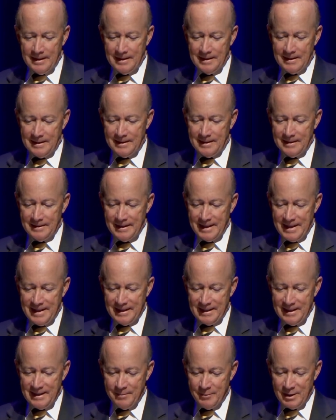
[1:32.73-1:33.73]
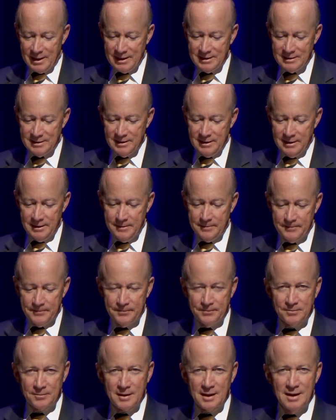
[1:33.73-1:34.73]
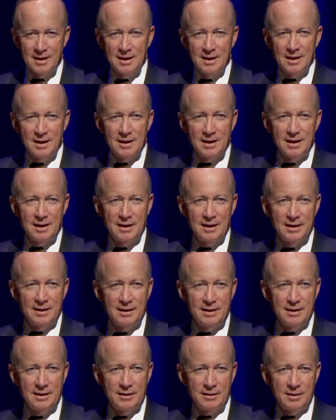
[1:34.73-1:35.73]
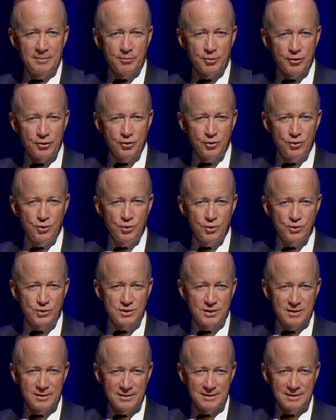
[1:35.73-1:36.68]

at MIT. In Purdue's